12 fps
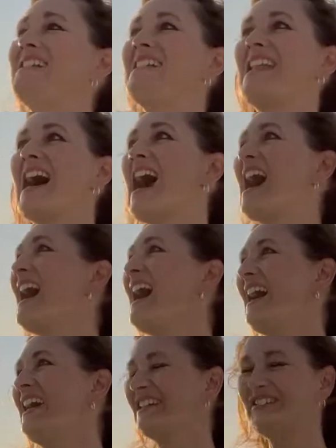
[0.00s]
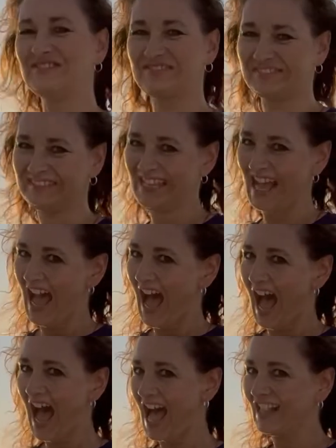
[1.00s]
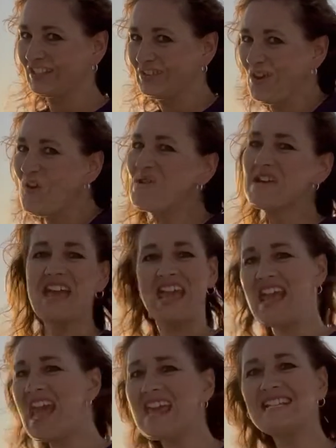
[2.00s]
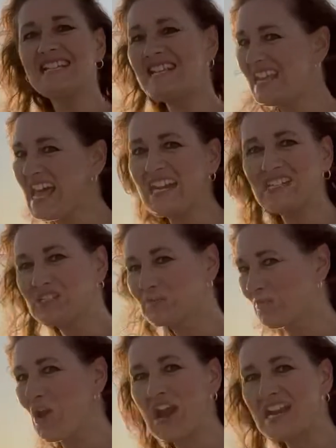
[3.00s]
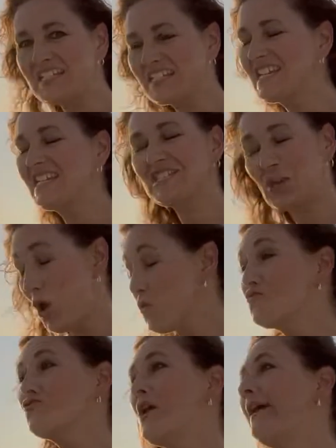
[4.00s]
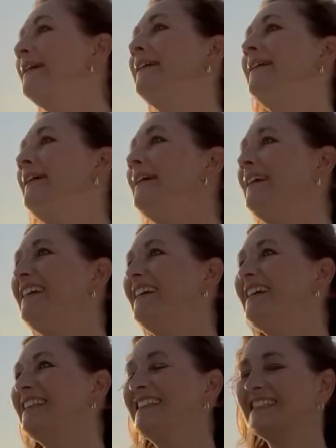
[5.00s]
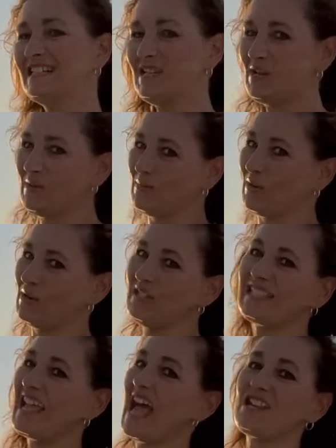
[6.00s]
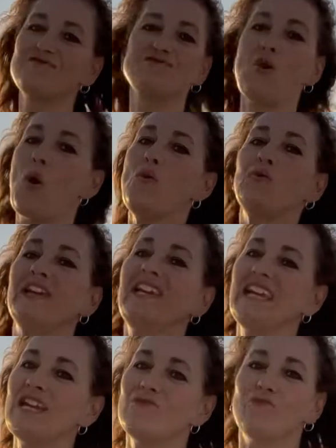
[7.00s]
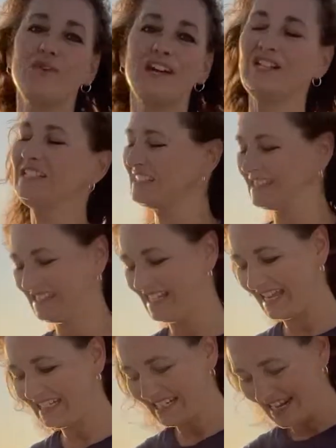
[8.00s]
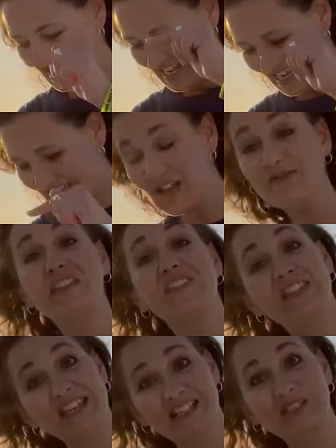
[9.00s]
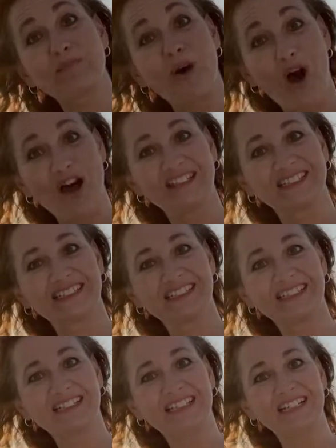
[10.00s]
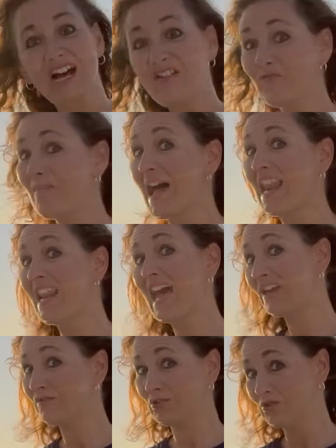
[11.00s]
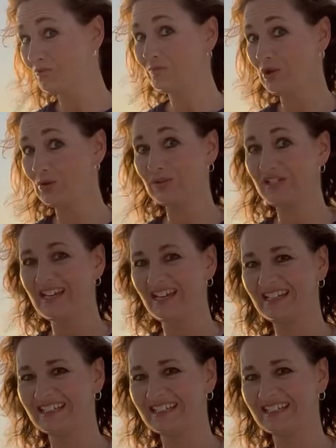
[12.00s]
life, I'll go ahead and let his praises ring. Cause I know he will set even this part of my life to music.